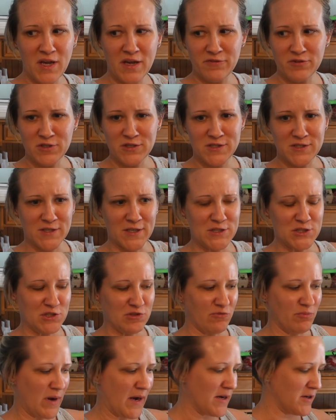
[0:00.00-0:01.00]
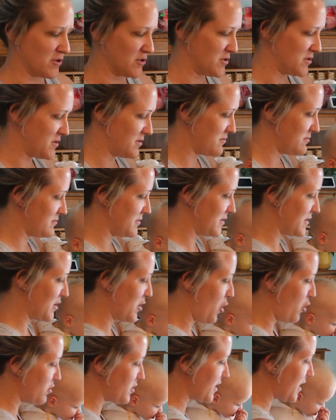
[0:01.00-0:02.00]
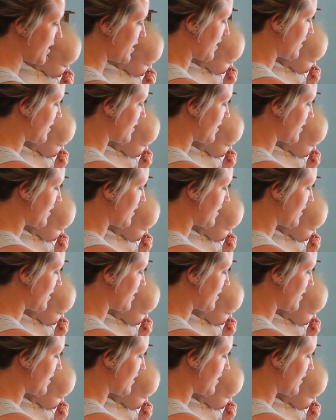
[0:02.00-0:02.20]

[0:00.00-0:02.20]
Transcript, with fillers: have a good selection of binders. Like they hardly had